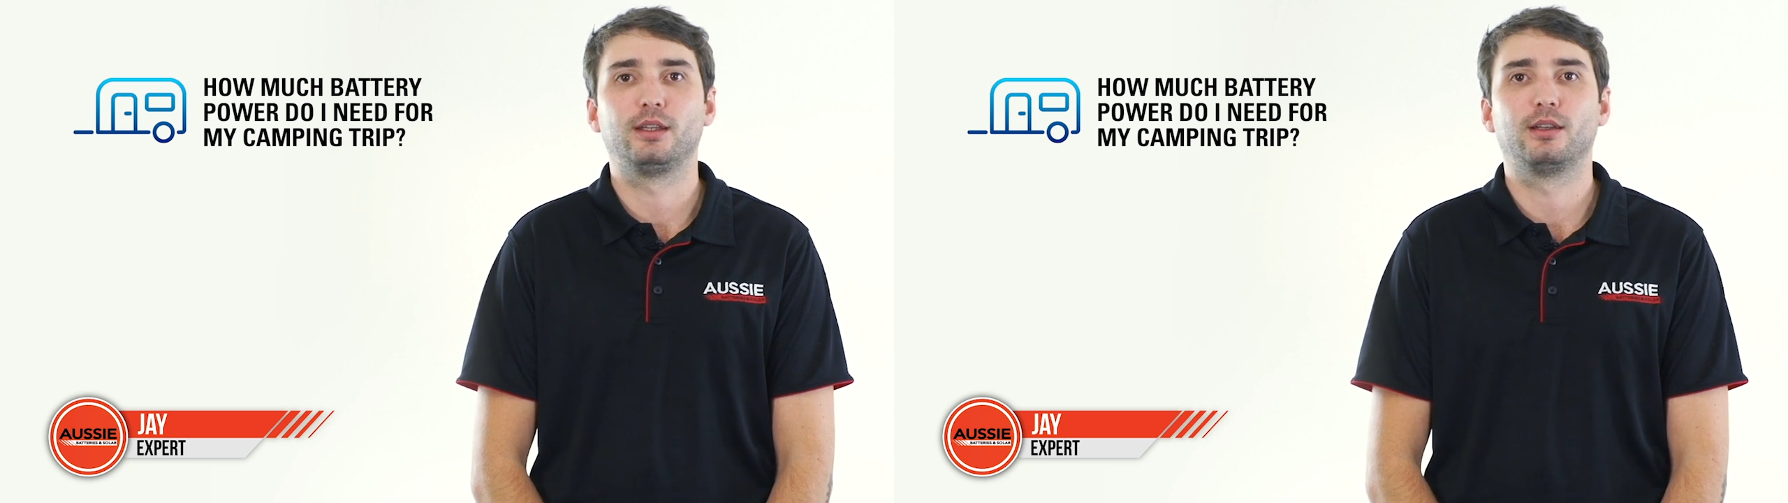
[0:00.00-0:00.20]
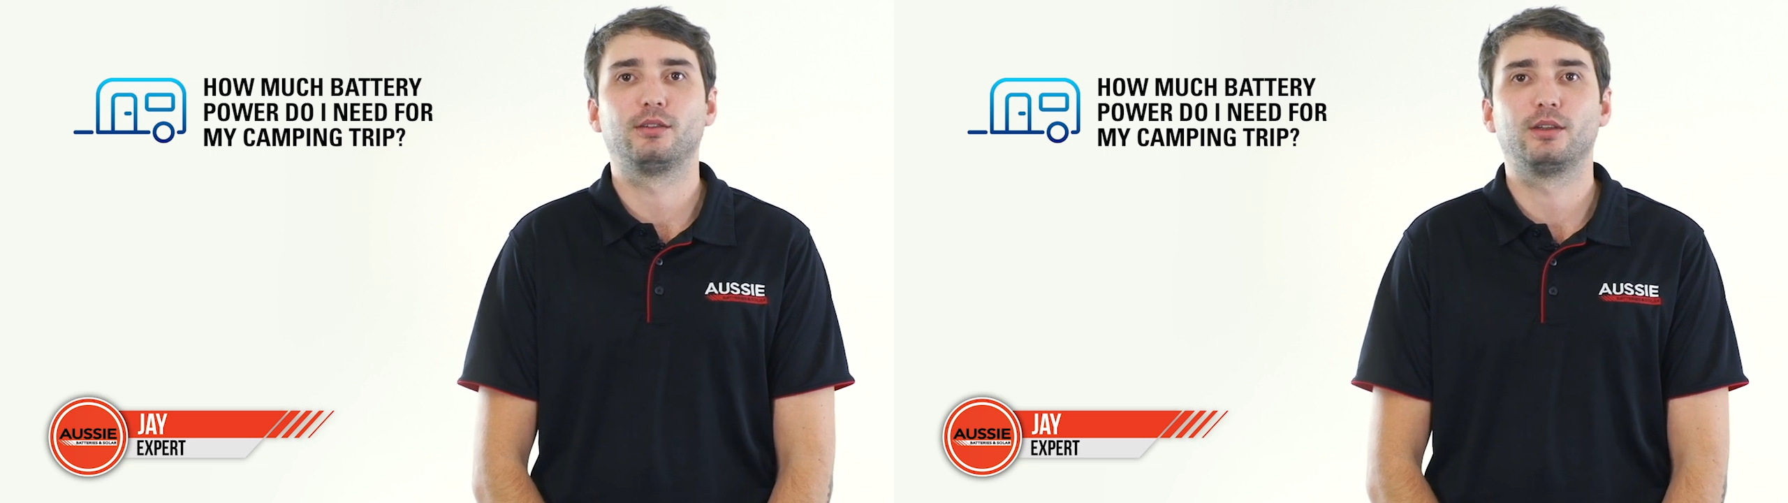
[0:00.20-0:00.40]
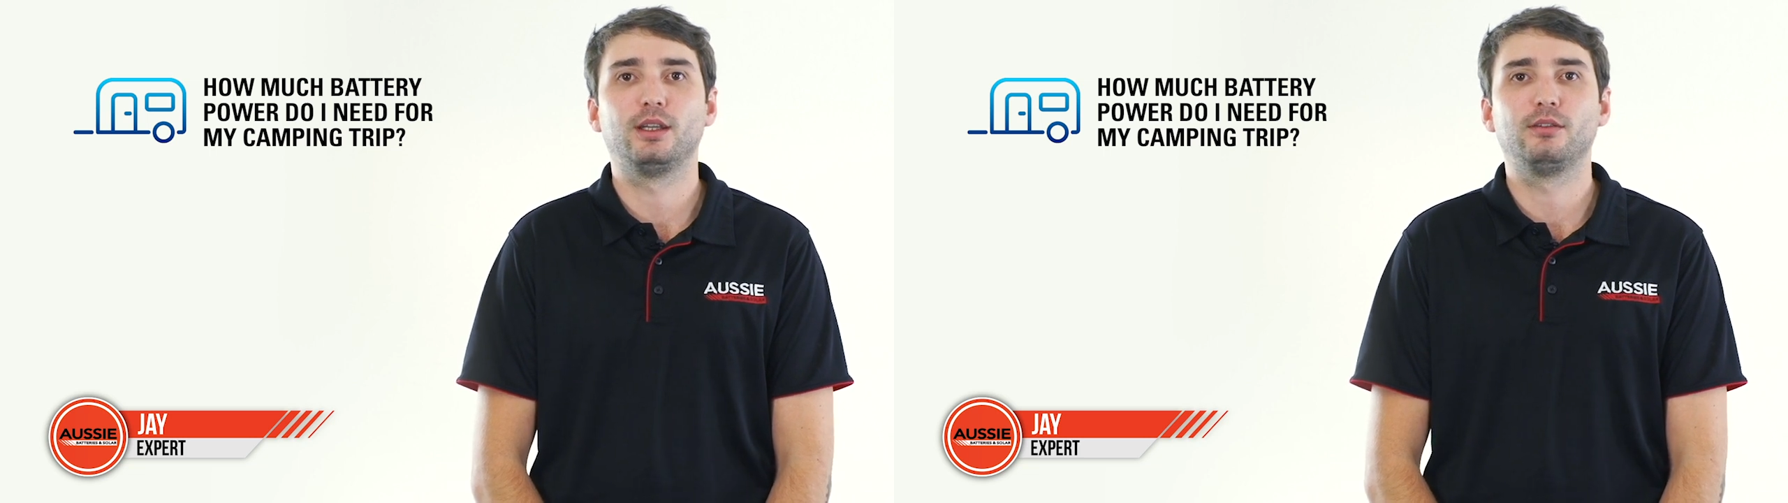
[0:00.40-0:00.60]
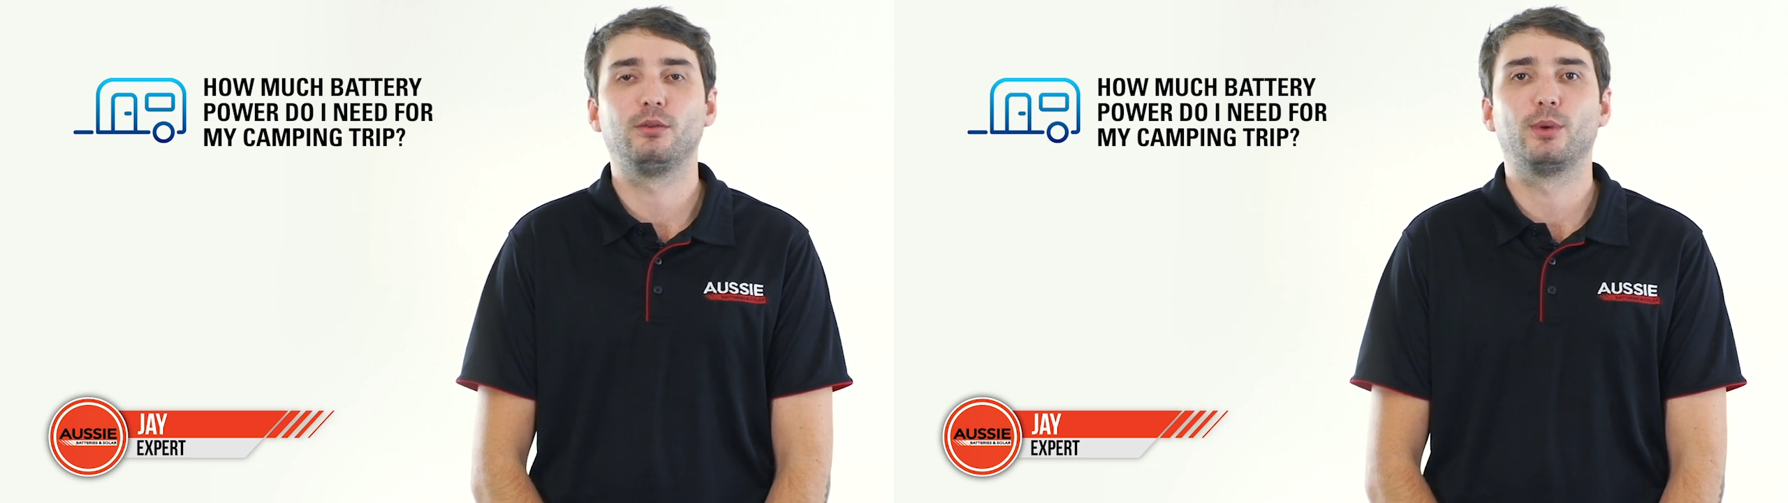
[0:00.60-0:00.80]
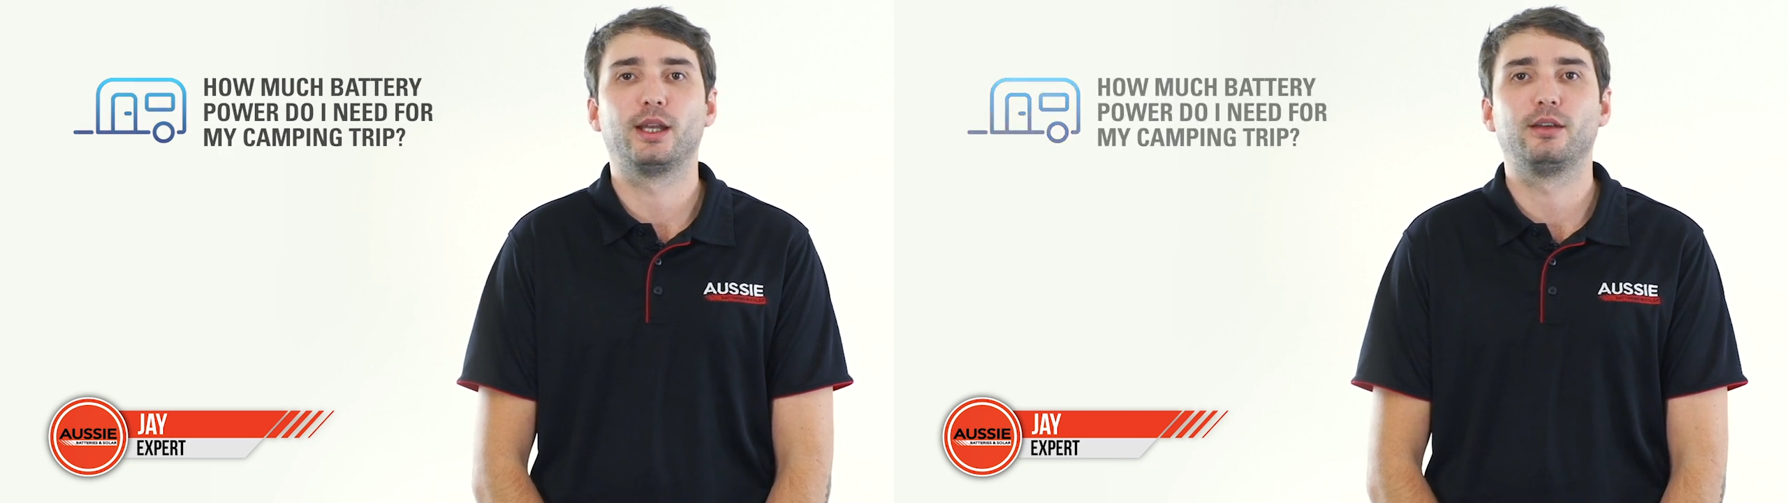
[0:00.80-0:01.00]
there's an
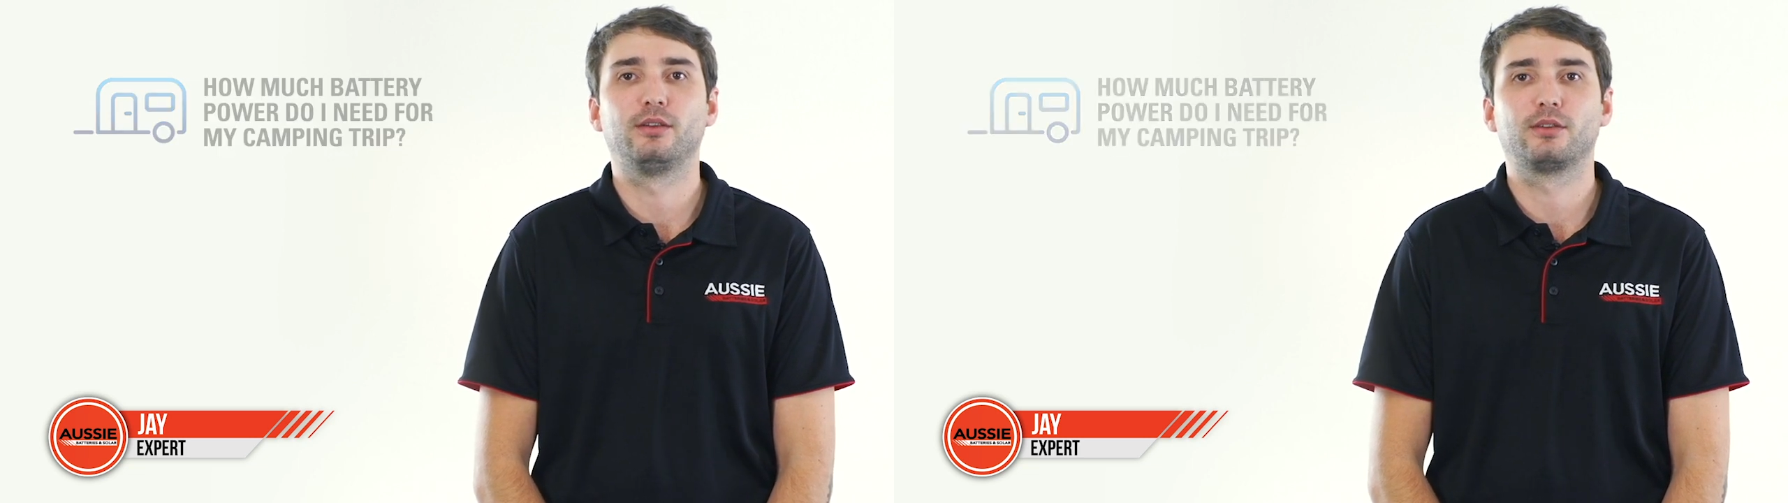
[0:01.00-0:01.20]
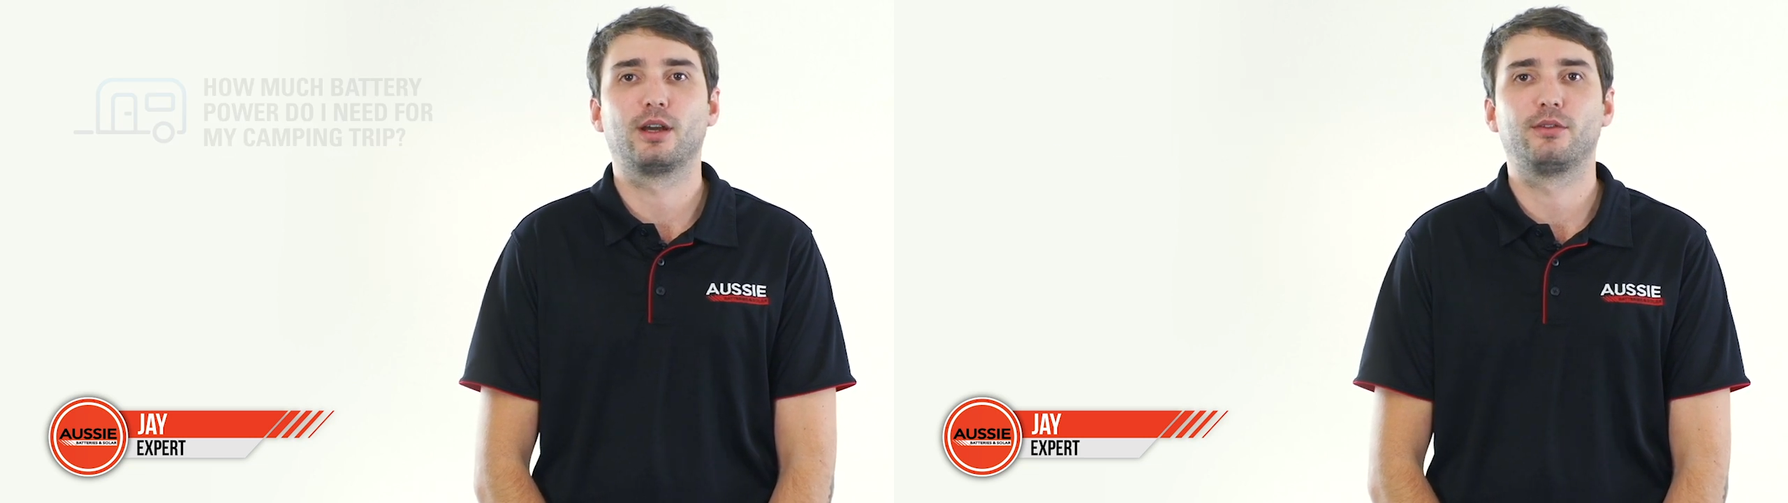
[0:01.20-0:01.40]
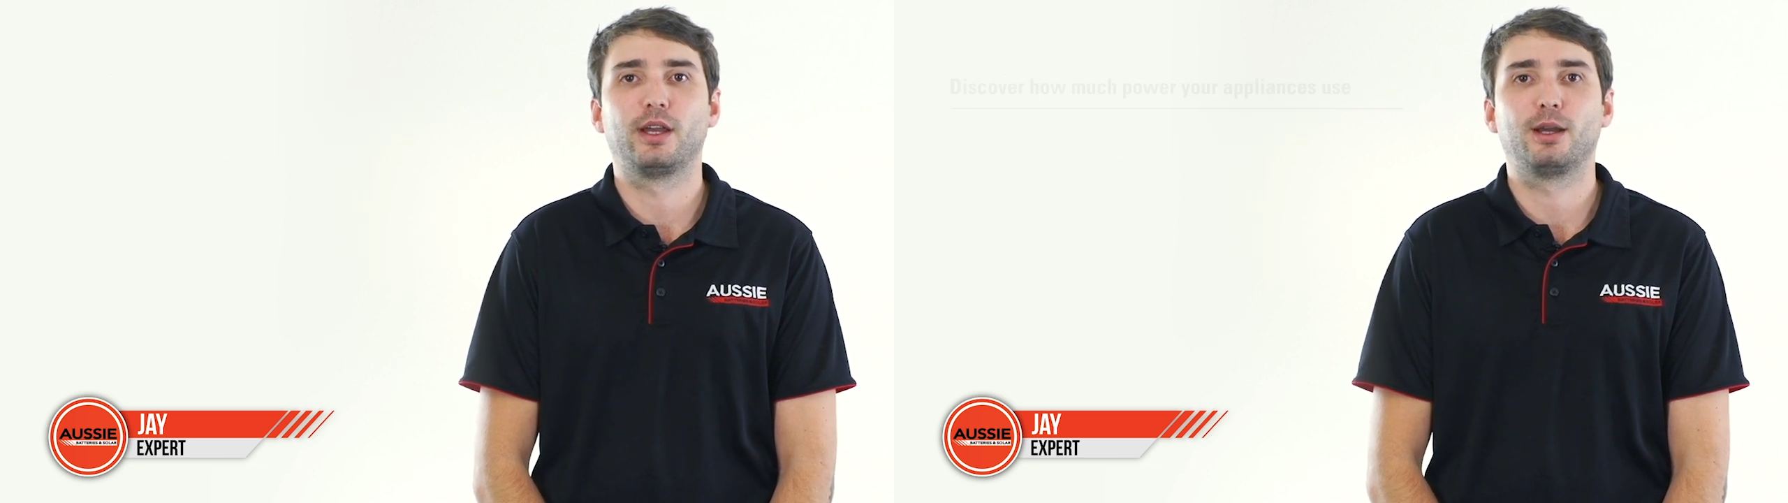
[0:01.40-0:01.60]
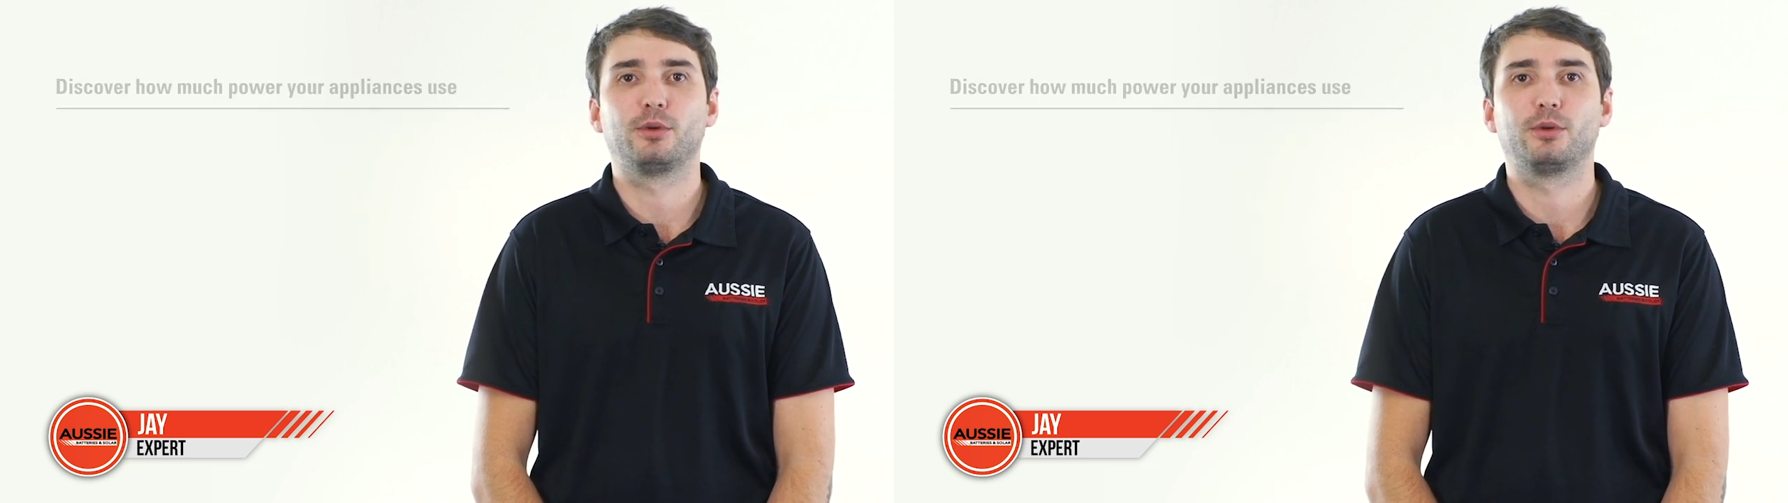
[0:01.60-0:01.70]
easy way to discover how